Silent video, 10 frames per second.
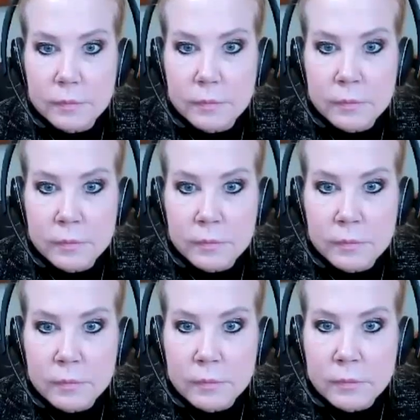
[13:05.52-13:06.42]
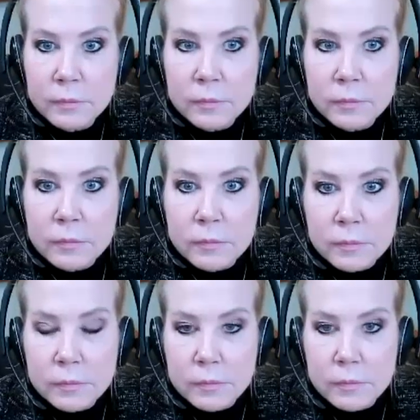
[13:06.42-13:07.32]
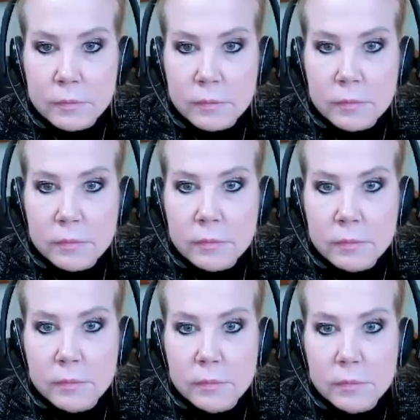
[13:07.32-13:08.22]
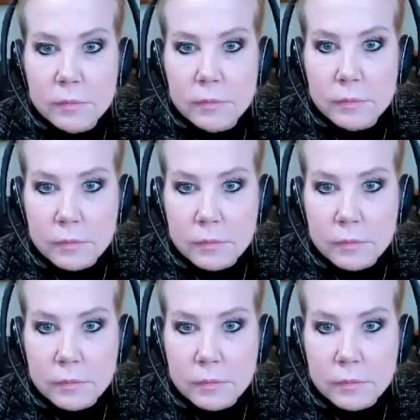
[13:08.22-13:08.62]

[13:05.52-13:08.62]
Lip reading: [no speech]